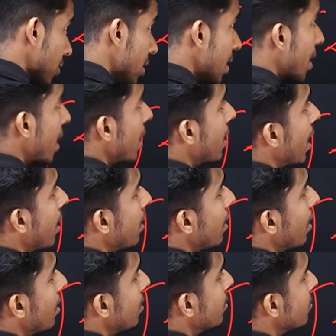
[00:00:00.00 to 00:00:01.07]
here head and
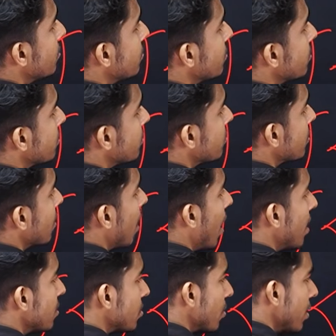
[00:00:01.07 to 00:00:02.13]
tail,
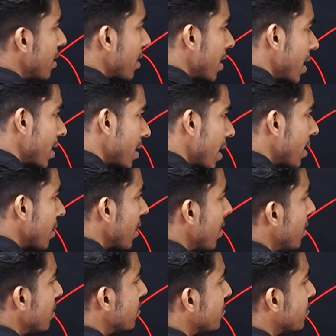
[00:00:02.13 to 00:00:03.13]
also here head and tail.